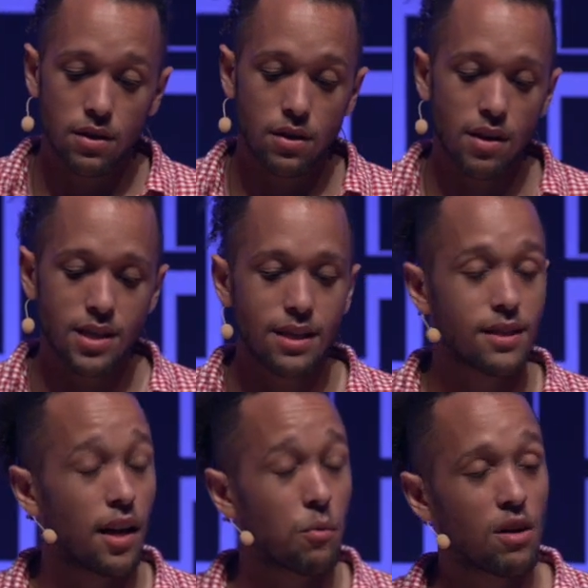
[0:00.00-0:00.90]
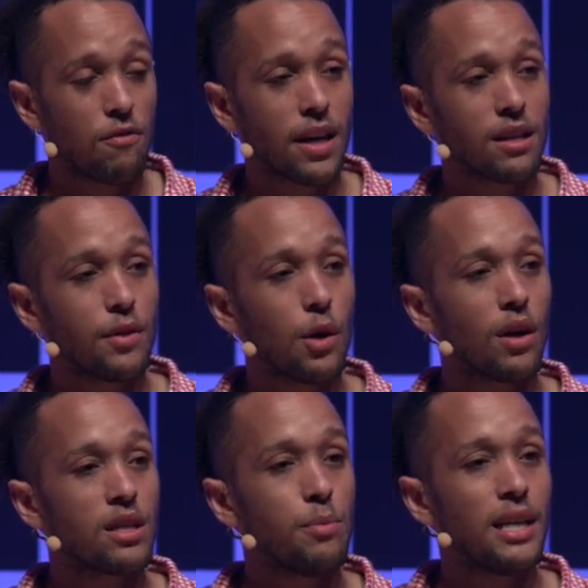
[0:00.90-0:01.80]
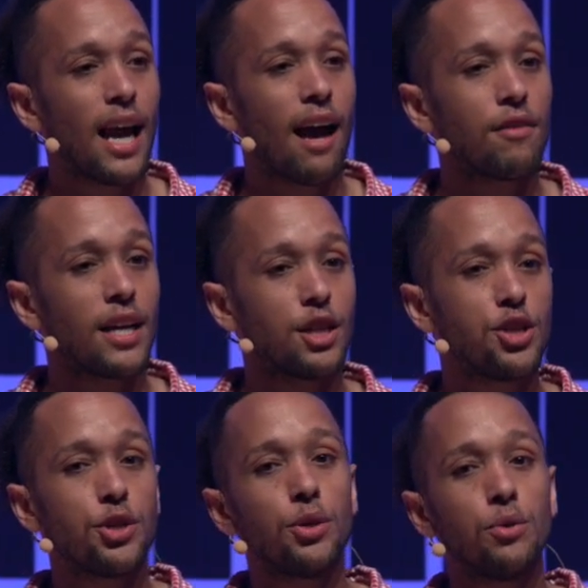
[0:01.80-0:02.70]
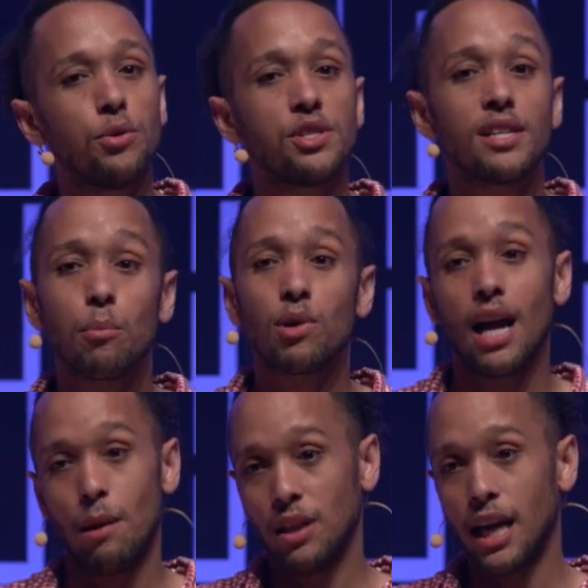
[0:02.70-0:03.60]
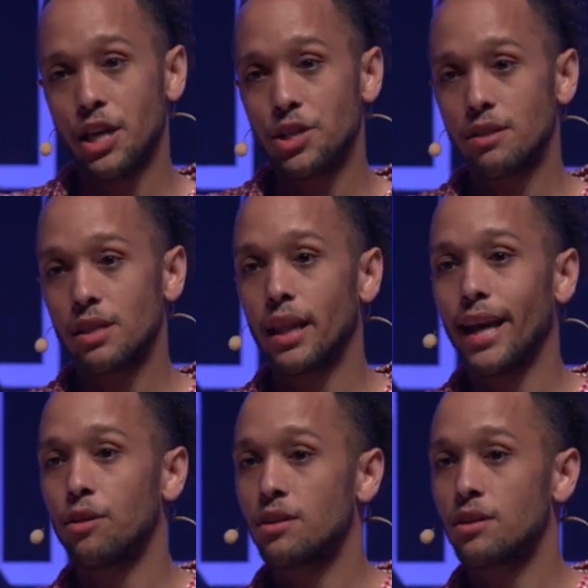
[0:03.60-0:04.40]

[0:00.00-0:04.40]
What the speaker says: So as I said, we're effectively going to be having two separate applications laid